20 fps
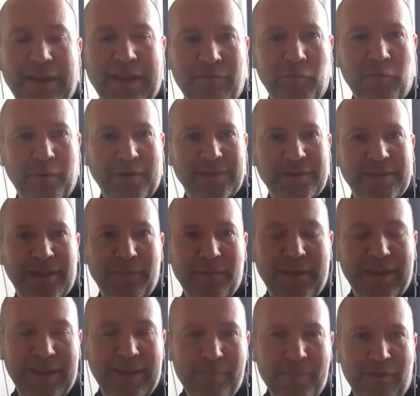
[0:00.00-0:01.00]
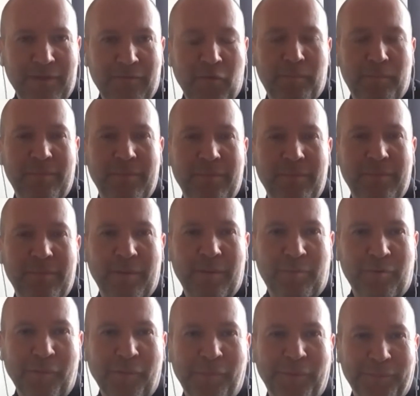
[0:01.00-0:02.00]
everyone's going to be in a bit of a, mm. a
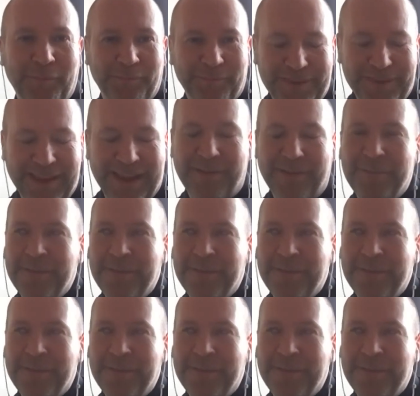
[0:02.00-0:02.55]
problem. Yeah.